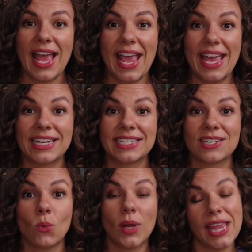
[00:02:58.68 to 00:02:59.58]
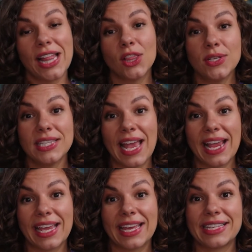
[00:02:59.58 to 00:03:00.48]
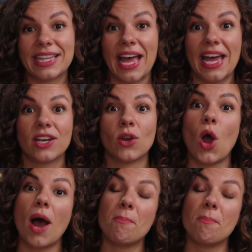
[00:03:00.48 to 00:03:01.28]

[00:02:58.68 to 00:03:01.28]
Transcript: And what that looks like is that a